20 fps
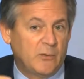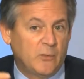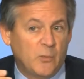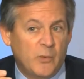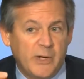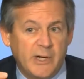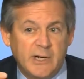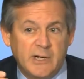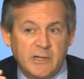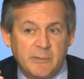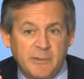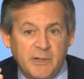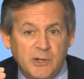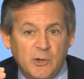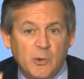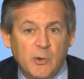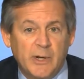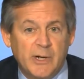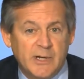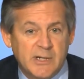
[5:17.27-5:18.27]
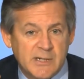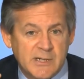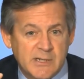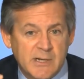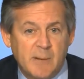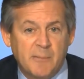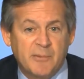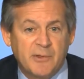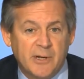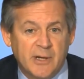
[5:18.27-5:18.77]
we need to be doing
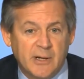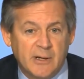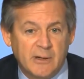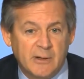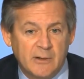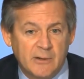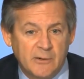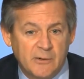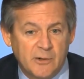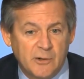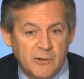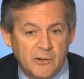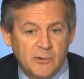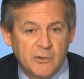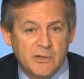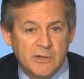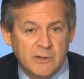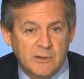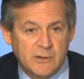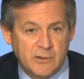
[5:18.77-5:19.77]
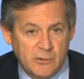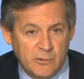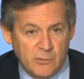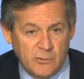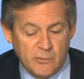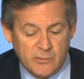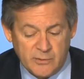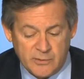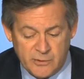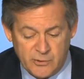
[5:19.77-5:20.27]
something
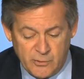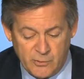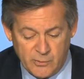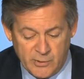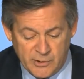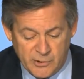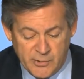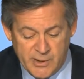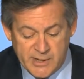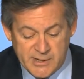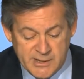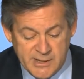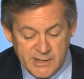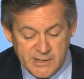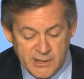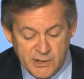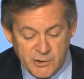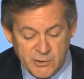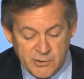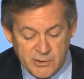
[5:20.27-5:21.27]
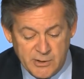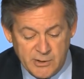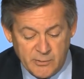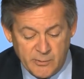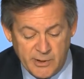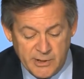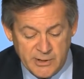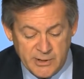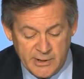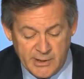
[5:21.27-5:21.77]
to address these issues in the
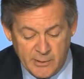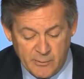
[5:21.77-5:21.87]
region.